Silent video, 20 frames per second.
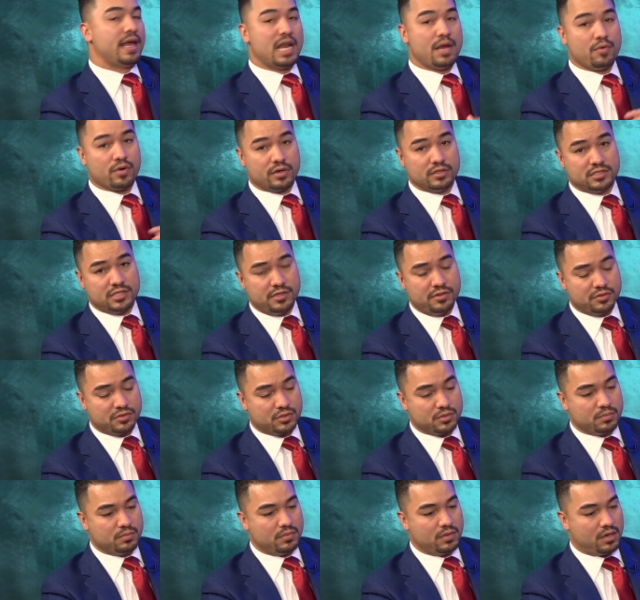And I will continue
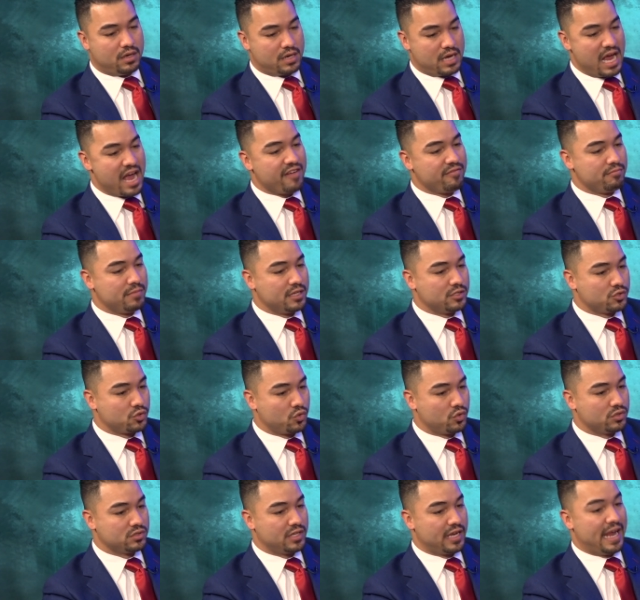to have
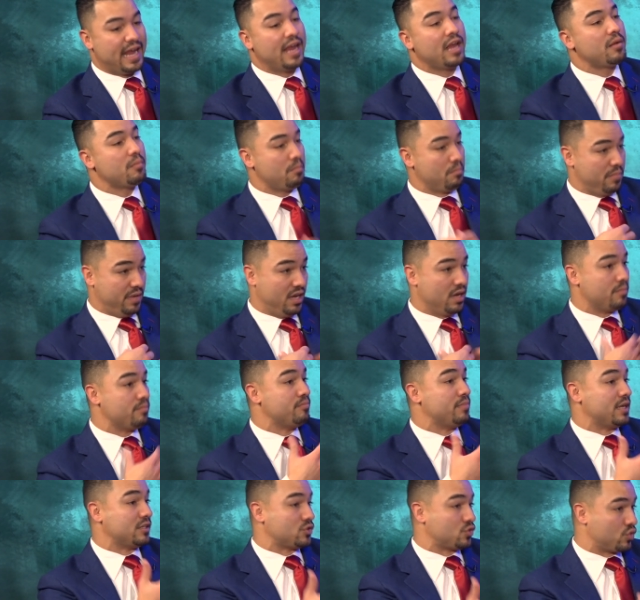mentors and be a
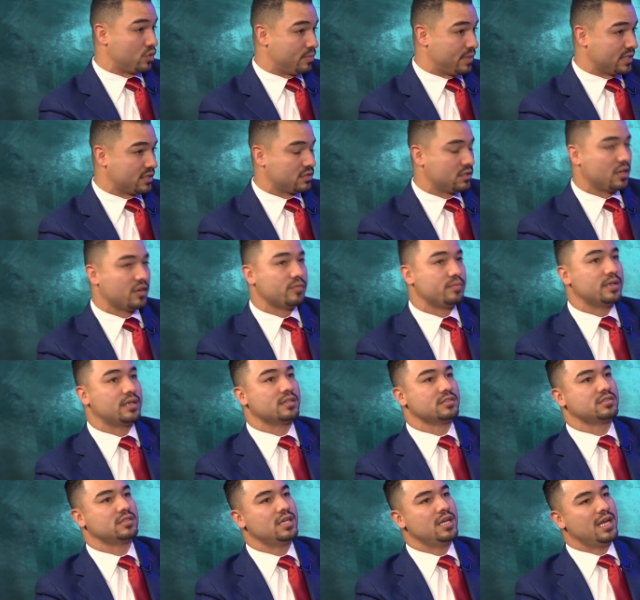mentor myself,
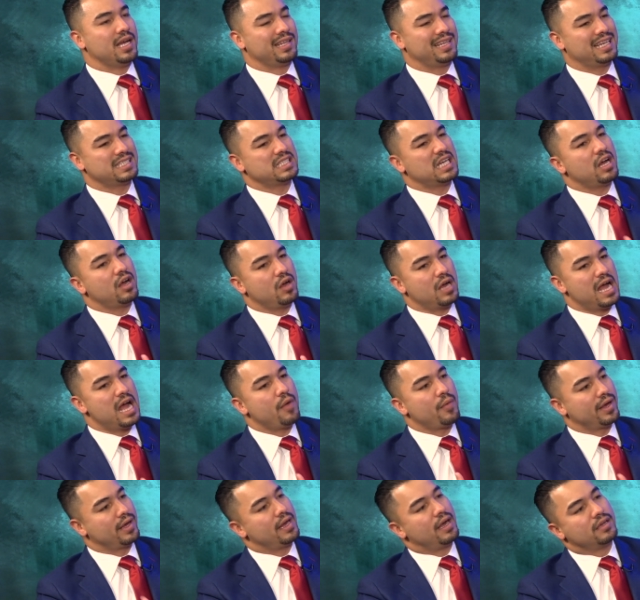because that's
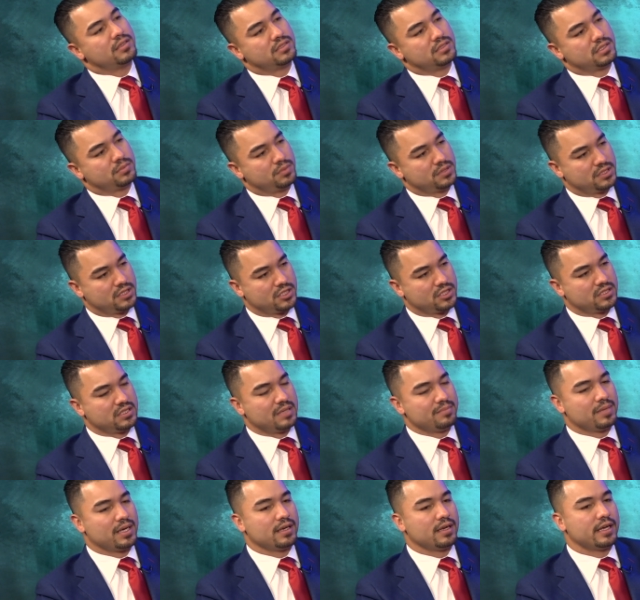how I got into this position
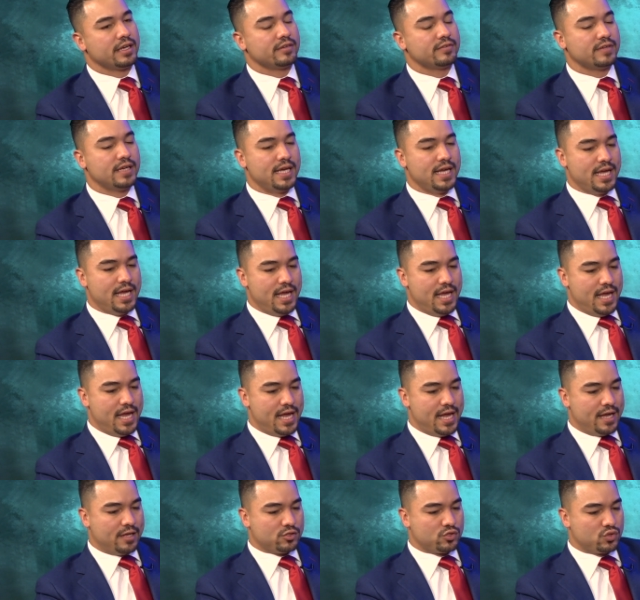in my life.
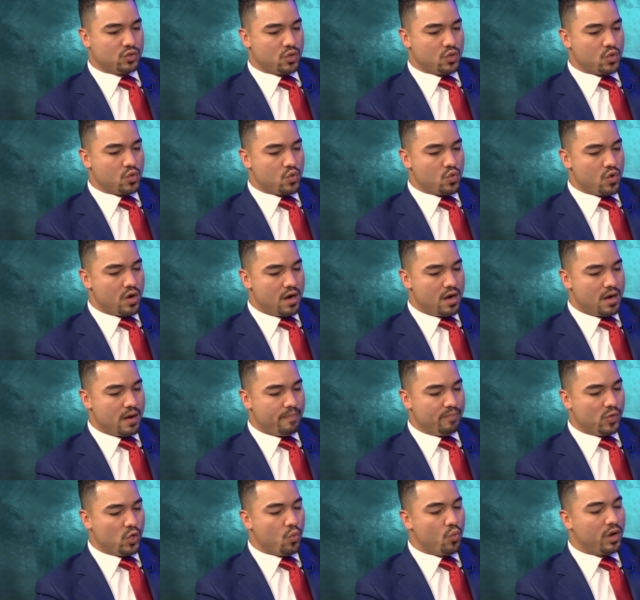And so
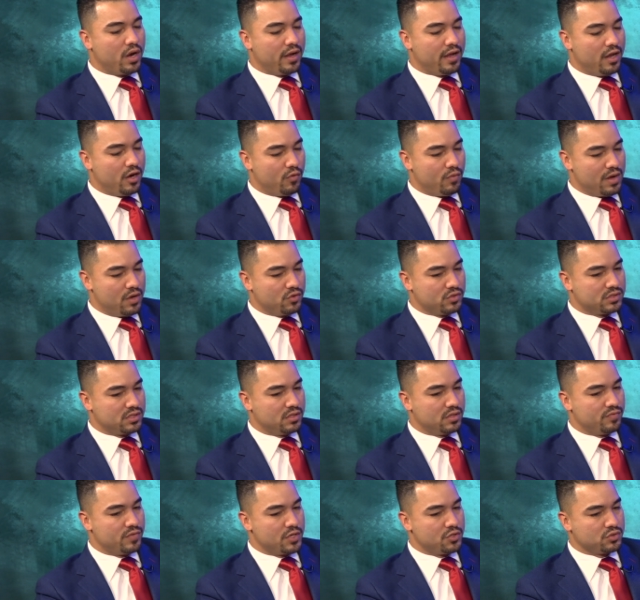you want to get around those
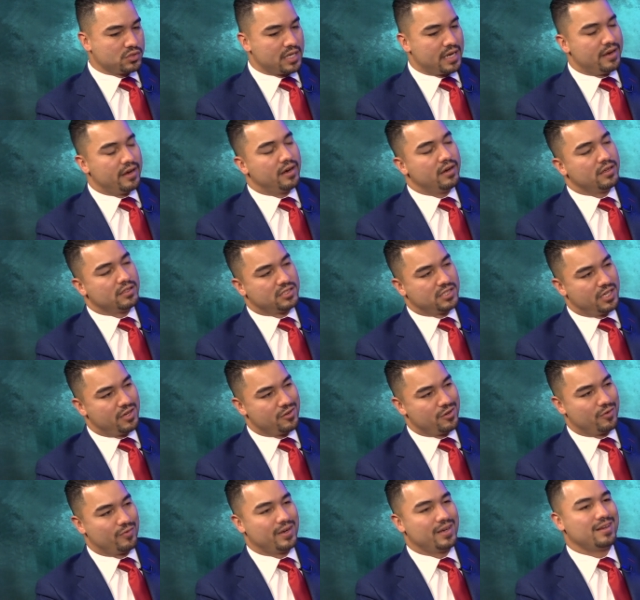individuals, and they're going to tell
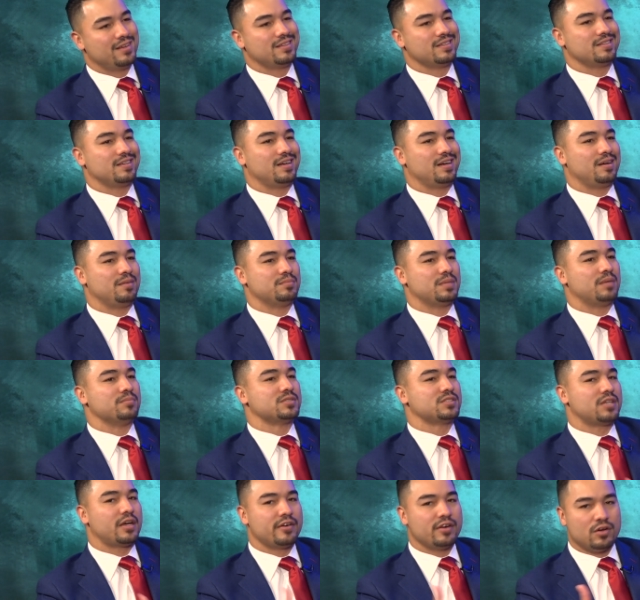you, right? I'm
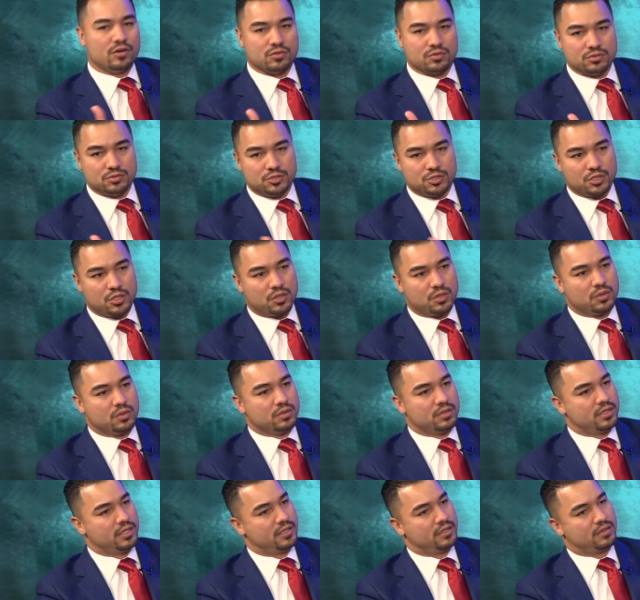sorry, Uncle
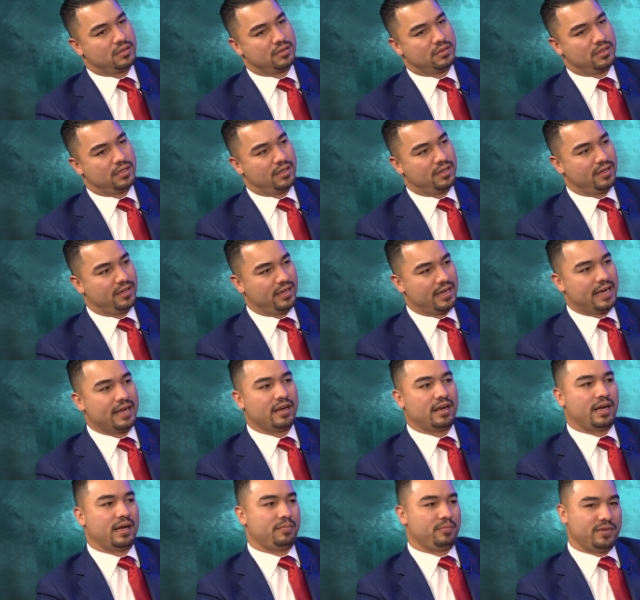Joe. You know,
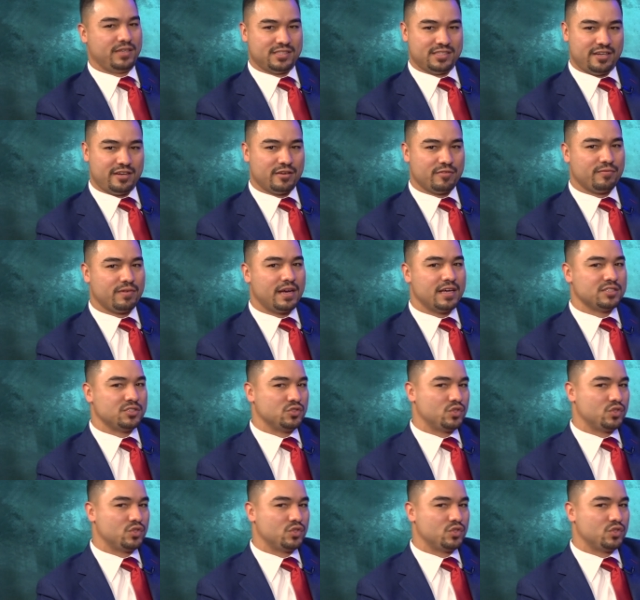I appreciate your advice.